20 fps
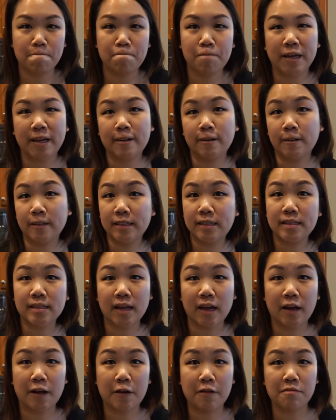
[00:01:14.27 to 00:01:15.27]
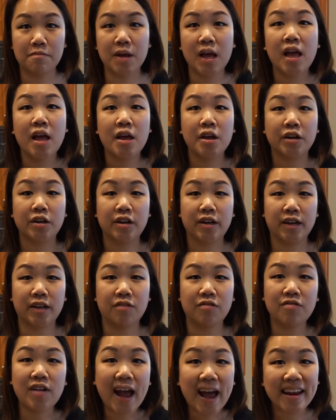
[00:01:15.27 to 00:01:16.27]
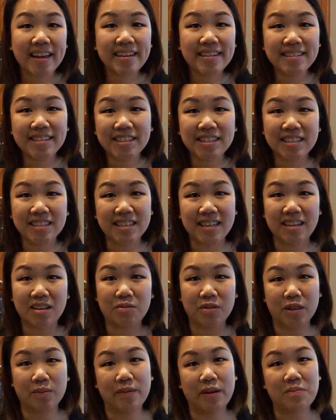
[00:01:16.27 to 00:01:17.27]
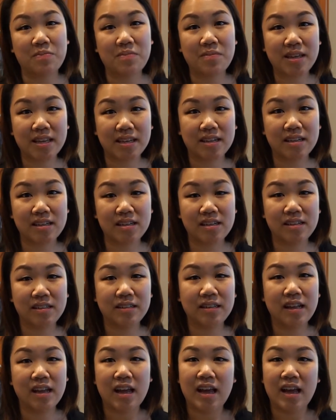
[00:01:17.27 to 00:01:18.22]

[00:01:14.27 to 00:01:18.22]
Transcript: Pickled some Korean radish to eat with my meal.